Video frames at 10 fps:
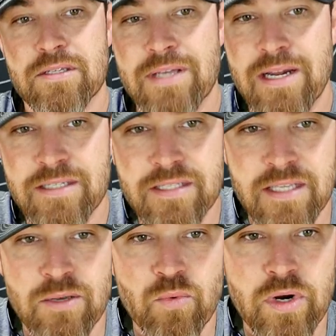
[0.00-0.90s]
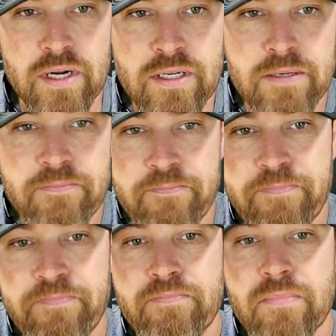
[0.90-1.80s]
So how does this thing work?
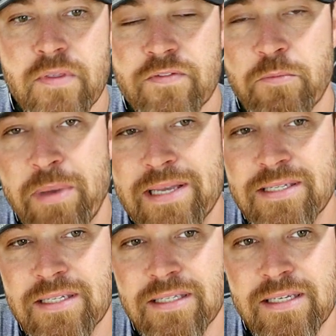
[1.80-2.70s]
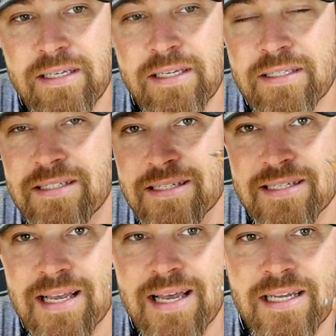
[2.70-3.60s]
So basically, it's
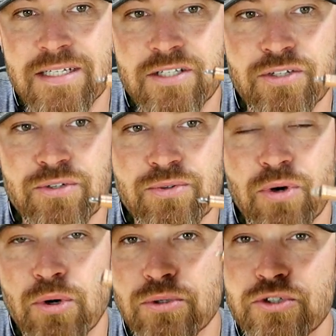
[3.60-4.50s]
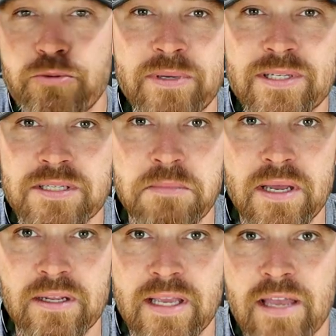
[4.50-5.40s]
designed to hold two pieces of
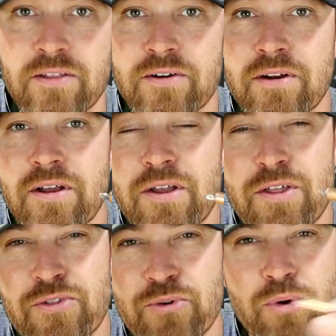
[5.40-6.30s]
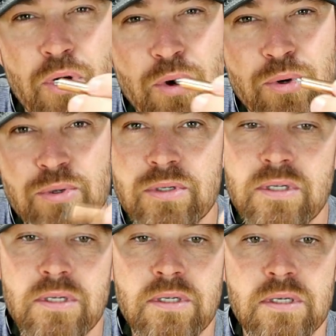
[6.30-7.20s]
metal together through a hole.
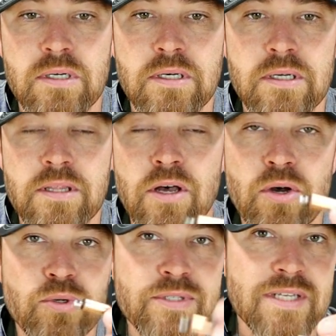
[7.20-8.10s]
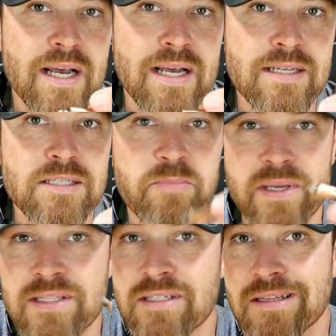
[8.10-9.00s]
The hole size
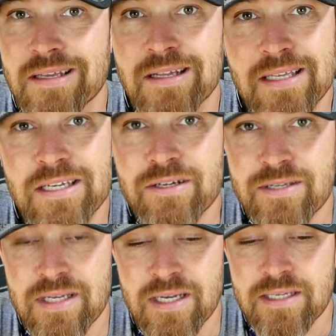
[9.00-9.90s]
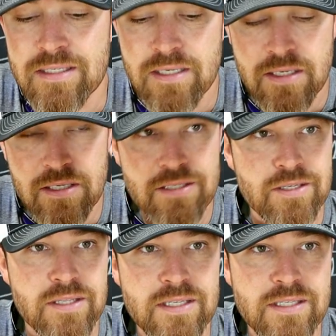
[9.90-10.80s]
depends on the Cleco size.
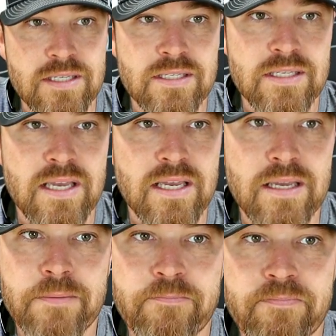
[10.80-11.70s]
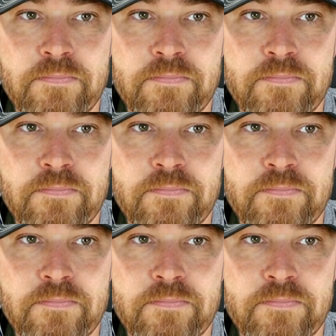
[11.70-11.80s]
So this is a